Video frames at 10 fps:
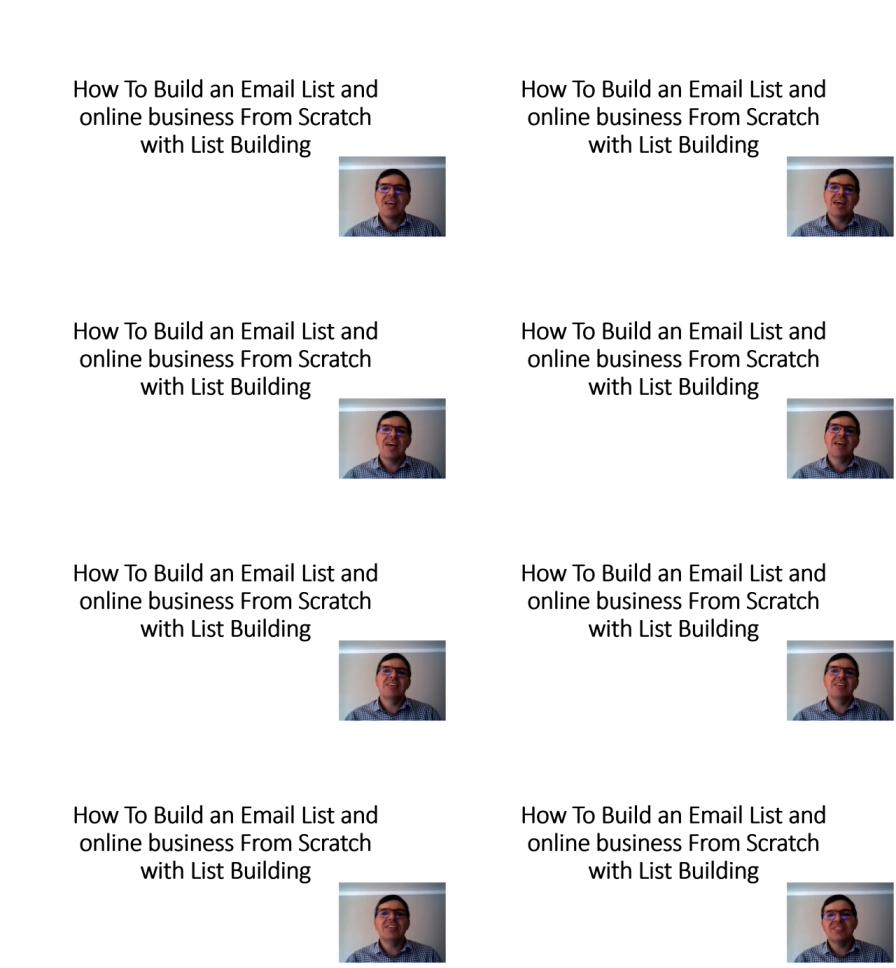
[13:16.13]

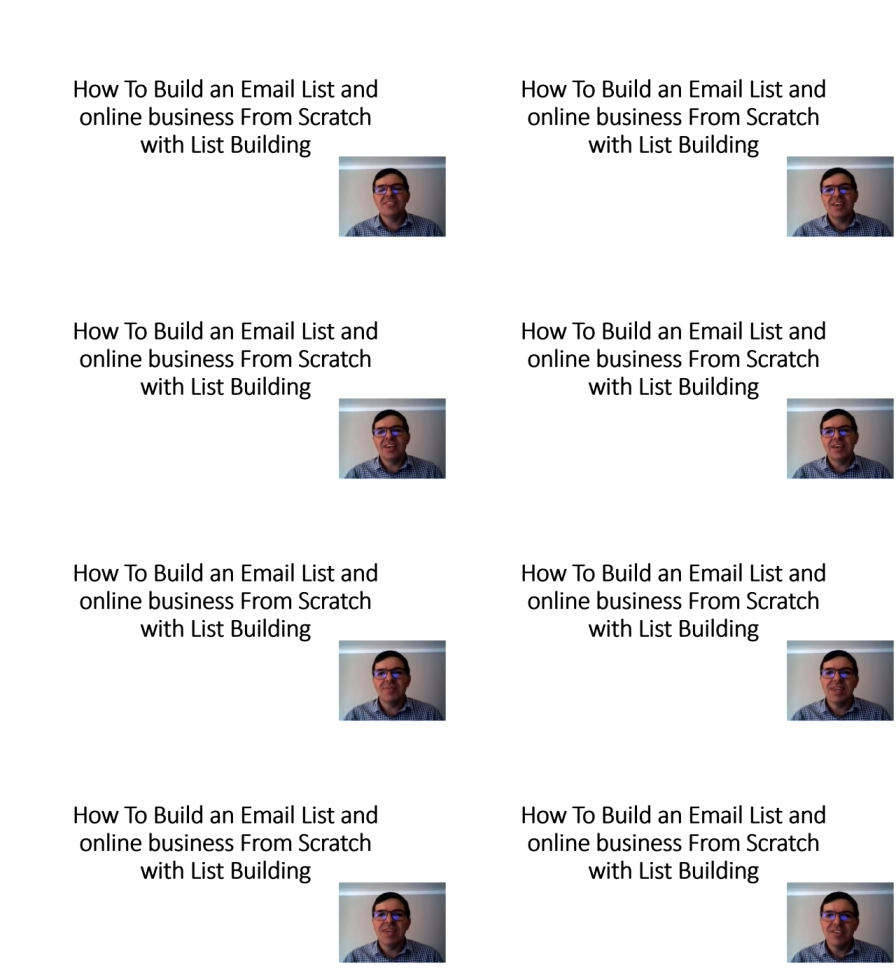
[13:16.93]
and yes uh,
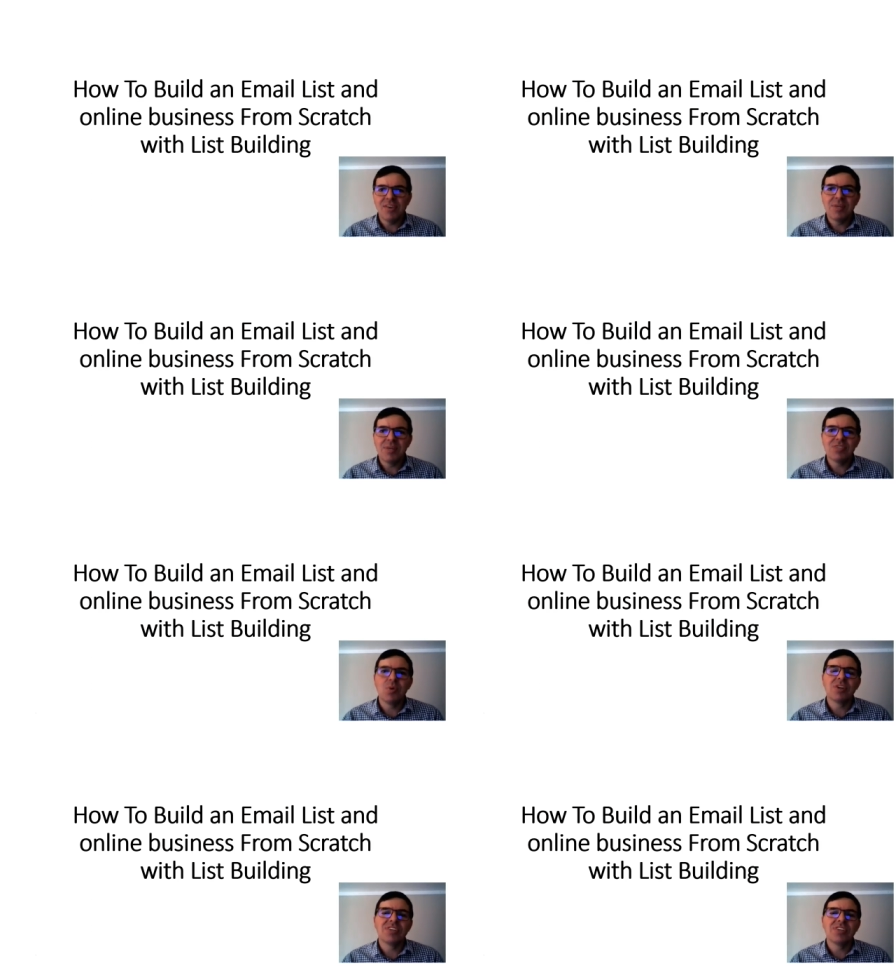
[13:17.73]
thank you very much for
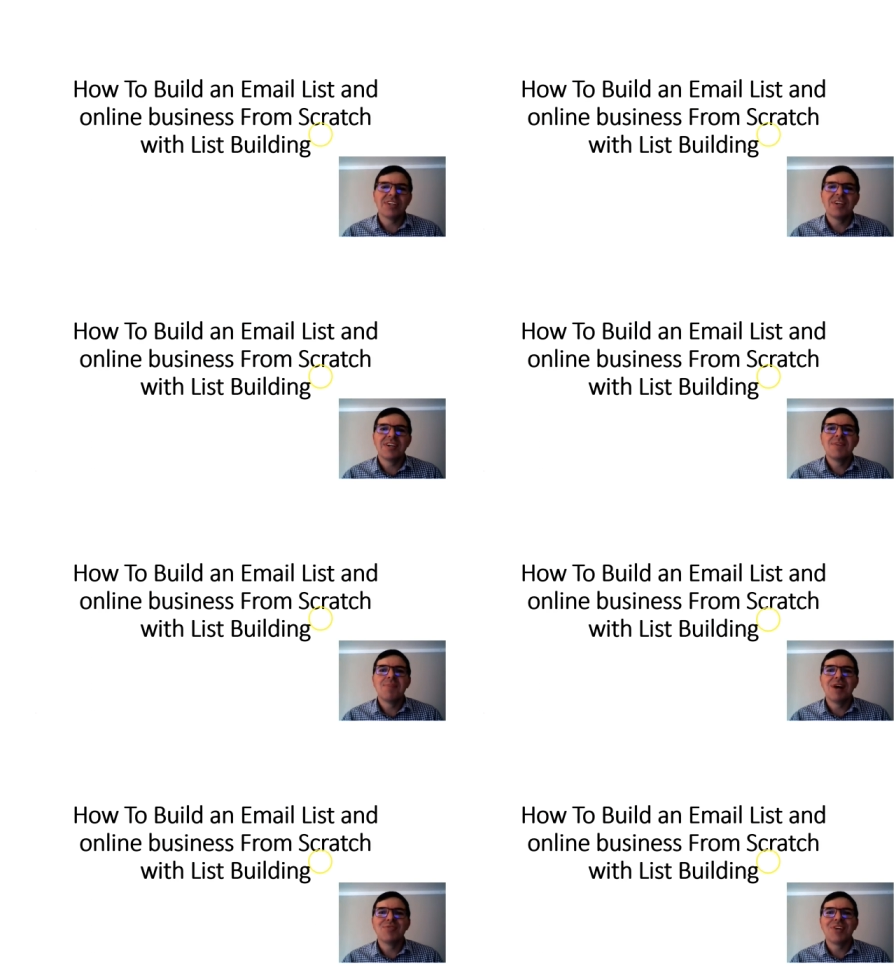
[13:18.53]
watching
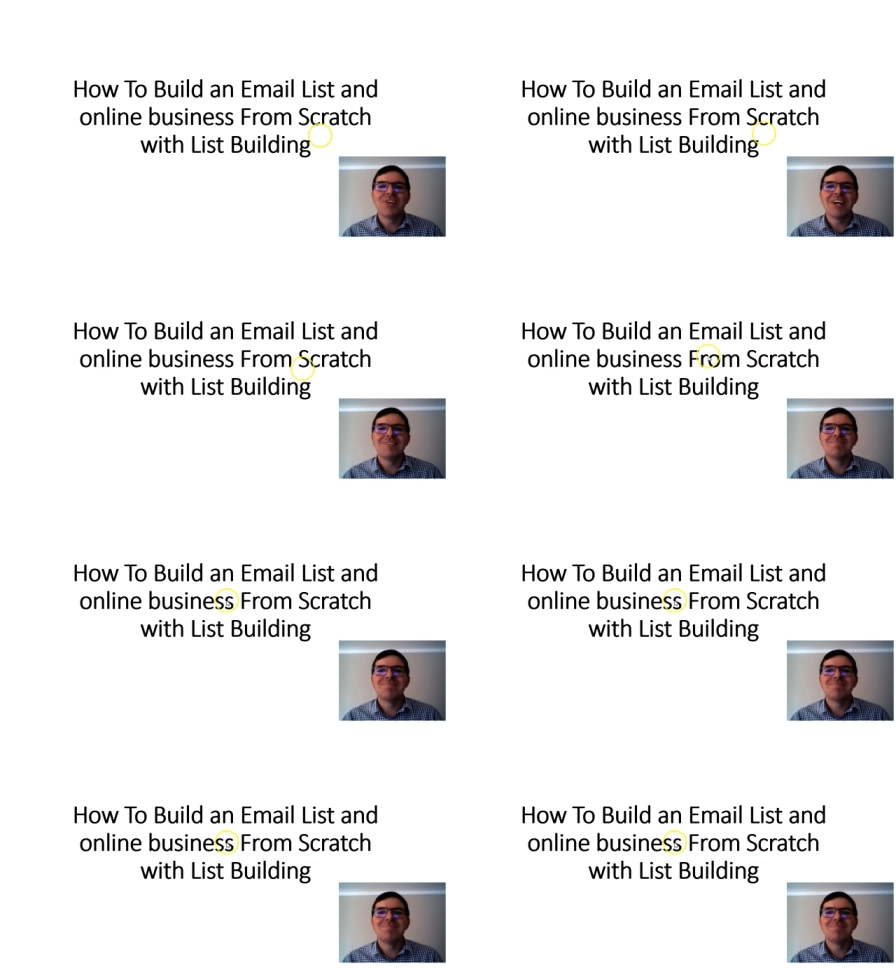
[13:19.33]
bye for now